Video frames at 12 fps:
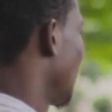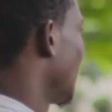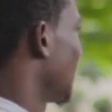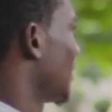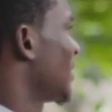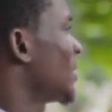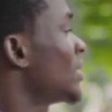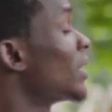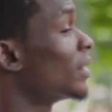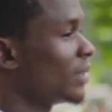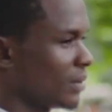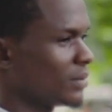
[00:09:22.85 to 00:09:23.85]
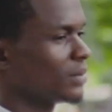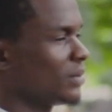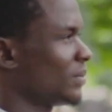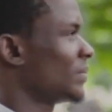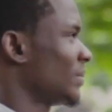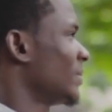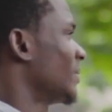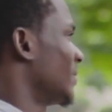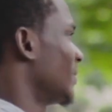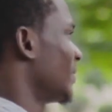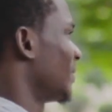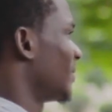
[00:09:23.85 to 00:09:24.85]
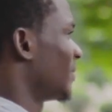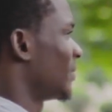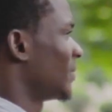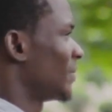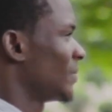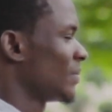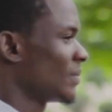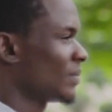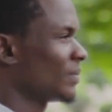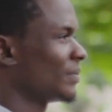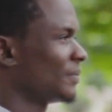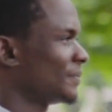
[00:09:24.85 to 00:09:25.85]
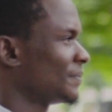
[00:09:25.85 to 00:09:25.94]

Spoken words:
[no speech]